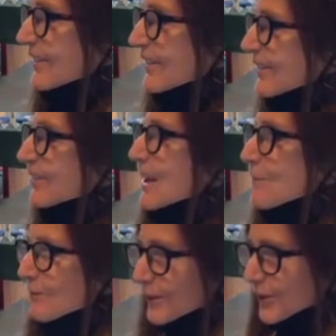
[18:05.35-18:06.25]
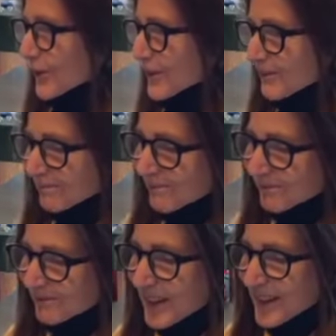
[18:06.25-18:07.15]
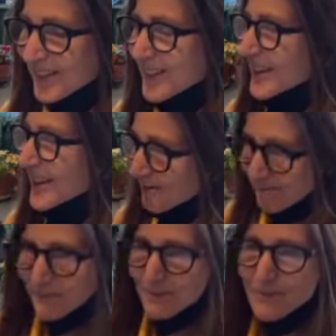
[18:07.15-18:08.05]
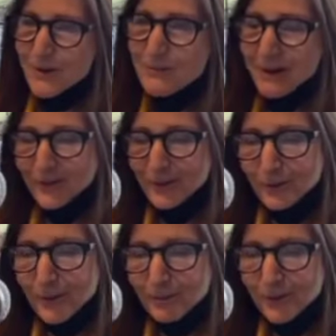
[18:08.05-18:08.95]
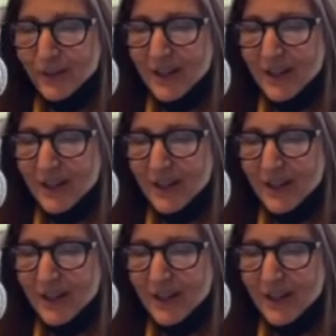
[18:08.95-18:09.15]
escape version fantasy that we might script.